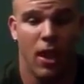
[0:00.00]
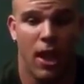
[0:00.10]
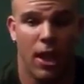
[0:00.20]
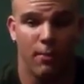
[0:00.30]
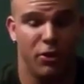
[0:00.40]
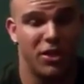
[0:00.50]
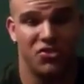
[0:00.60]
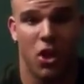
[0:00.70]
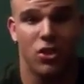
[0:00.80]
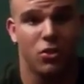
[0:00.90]
Your
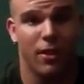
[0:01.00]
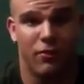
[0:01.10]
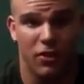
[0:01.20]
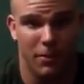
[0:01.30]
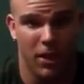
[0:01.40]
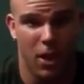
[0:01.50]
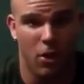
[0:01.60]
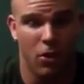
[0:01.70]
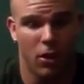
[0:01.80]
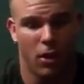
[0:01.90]
testosterone levels could be low.